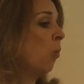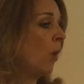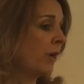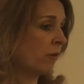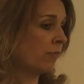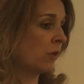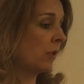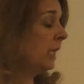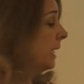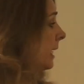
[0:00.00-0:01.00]
wonderful.
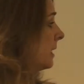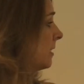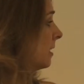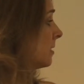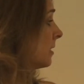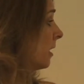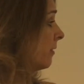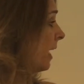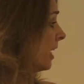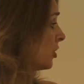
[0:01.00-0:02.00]
It does.
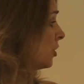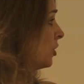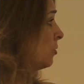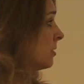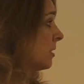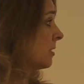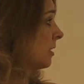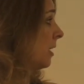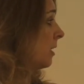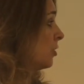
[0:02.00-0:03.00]
They actually use
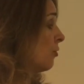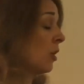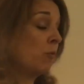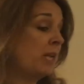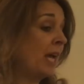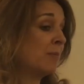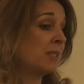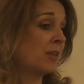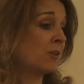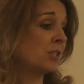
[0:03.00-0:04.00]
this in drug rehab
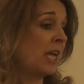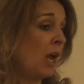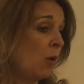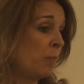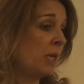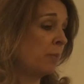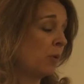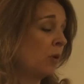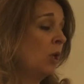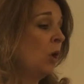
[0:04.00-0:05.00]
centers to help
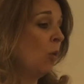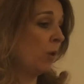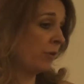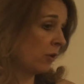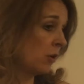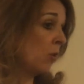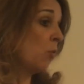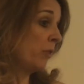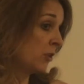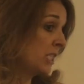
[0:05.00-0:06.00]
people when they're
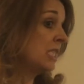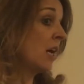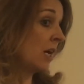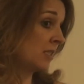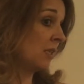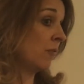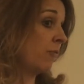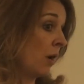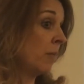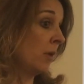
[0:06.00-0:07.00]
detoxing
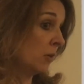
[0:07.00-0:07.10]
from